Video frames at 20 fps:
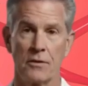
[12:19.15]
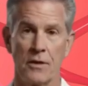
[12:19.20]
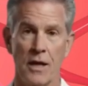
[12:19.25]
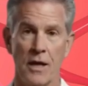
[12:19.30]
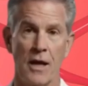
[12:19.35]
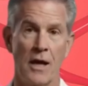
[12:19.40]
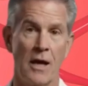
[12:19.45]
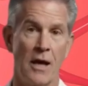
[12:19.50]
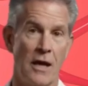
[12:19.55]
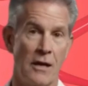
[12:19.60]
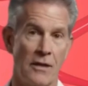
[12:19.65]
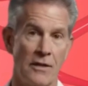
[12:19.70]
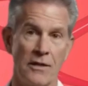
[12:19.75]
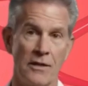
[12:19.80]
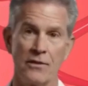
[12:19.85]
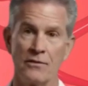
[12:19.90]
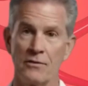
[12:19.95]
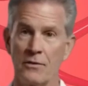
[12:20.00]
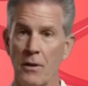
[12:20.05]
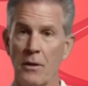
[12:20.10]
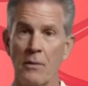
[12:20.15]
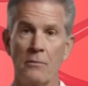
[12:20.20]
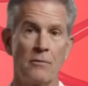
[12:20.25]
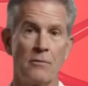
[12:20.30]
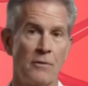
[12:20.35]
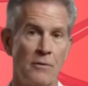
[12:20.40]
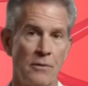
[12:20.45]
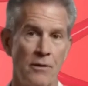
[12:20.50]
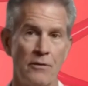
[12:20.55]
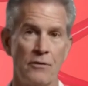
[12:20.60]
muscle fibers start
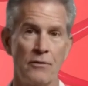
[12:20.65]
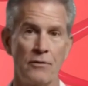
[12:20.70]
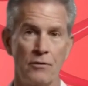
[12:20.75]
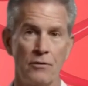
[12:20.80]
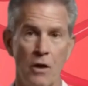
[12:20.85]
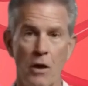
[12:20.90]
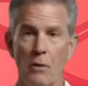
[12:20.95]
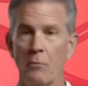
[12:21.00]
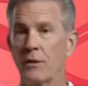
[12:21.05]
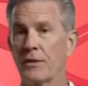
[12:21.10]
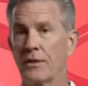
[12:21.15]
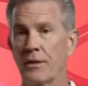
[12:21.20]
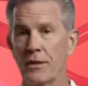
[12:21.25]
breaking down,